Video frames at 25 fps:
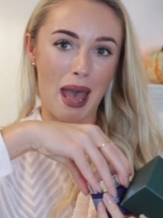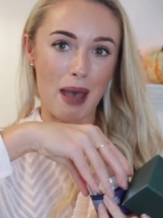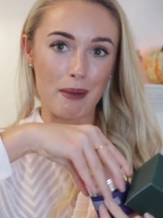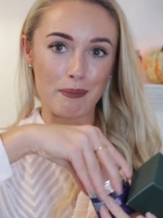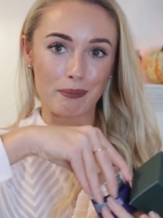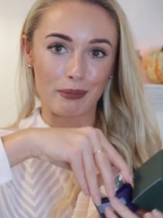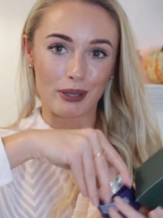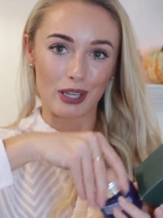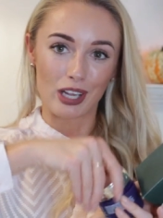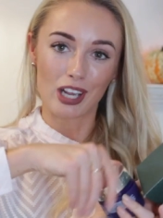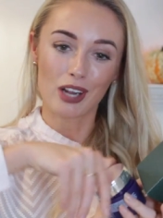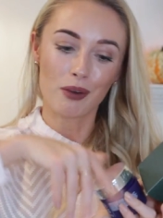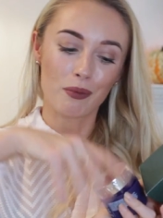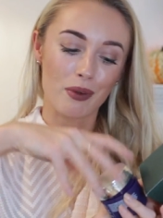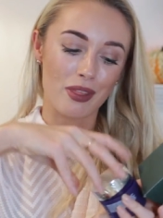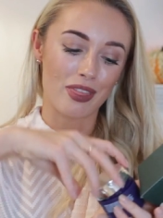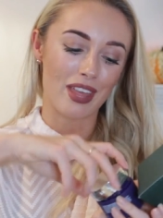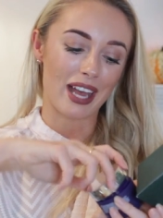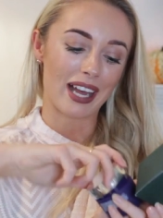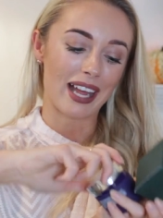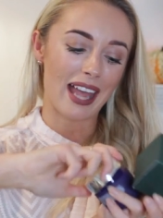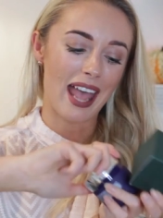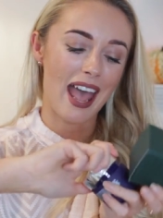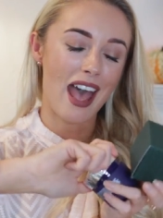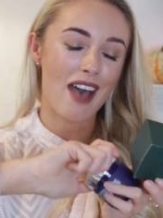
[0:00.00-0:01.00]
pamper with
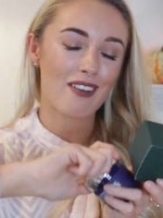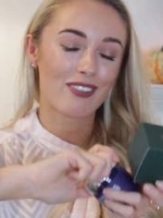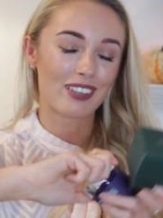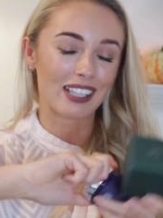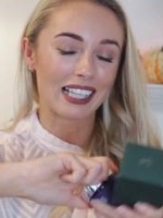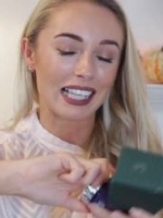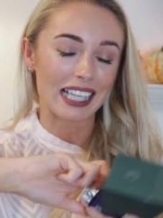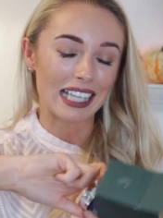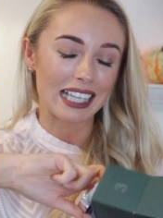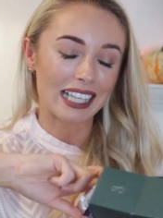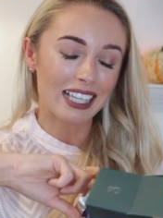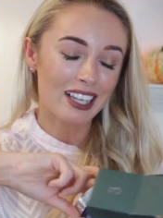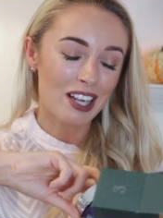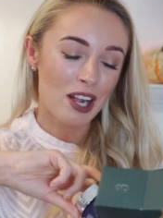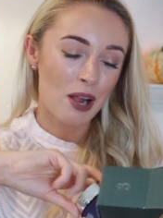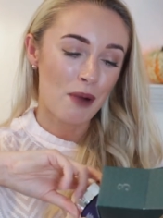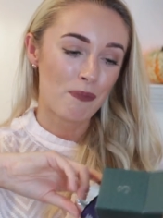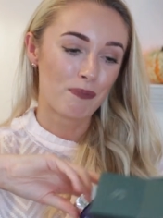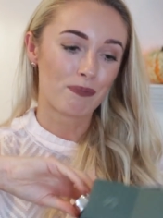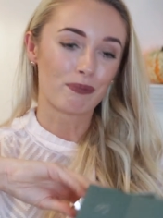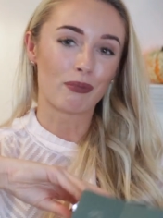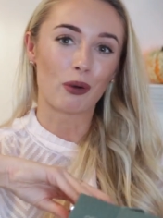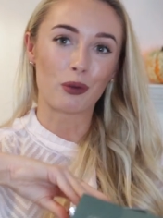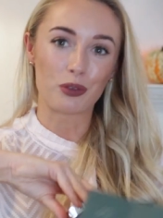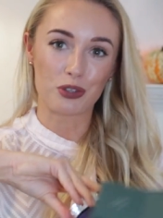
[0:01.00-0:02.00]
that heavenly
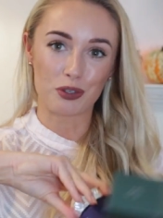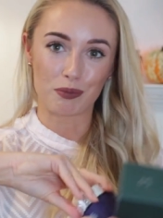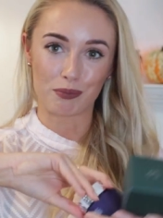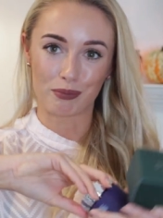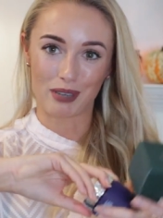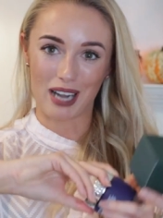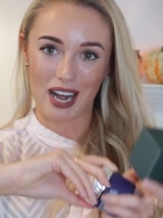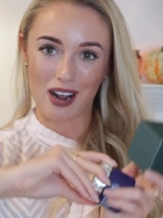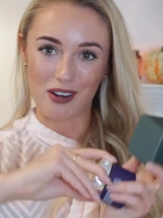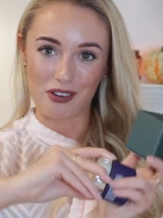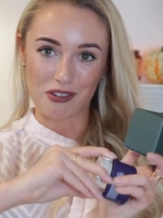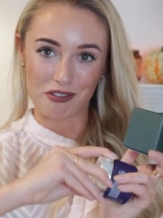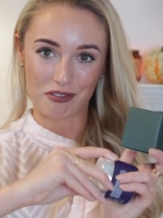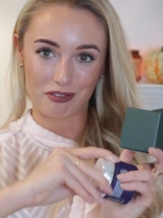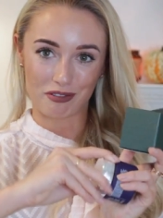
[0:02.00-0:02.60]
Molton Brown